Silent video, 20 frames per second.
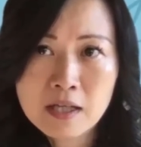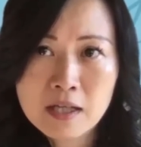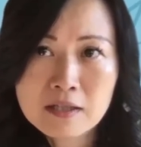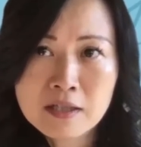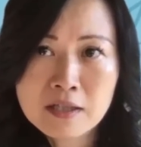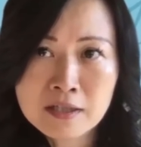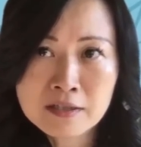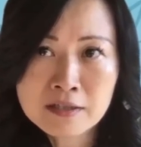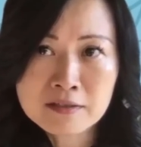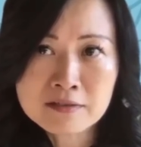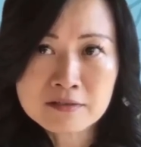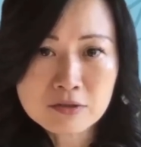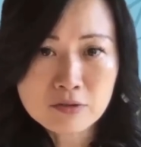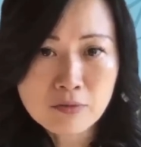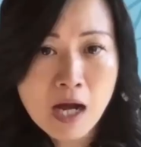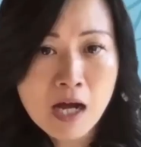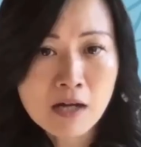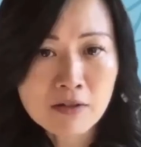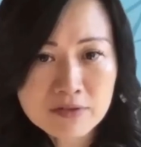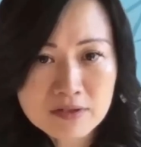needs to
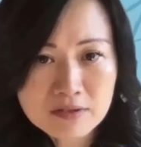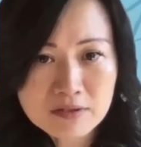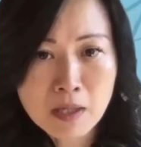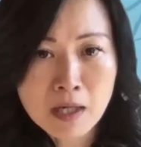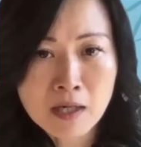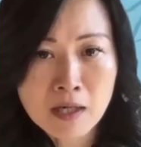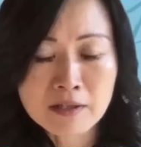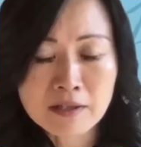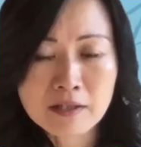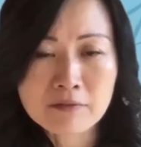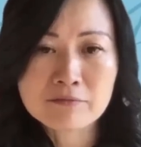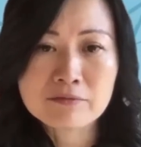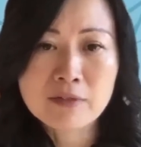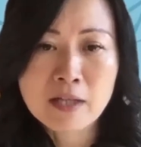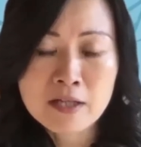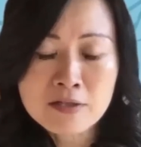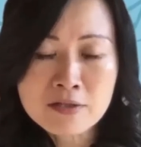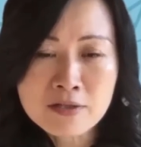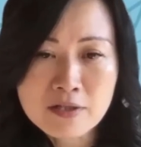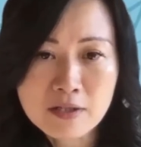outsmart
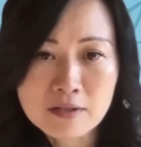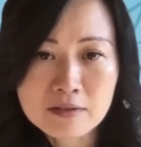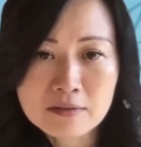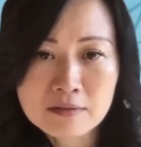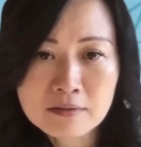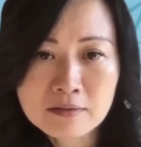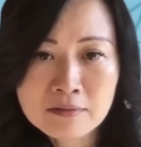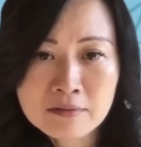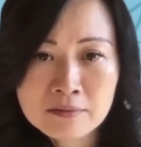inflation?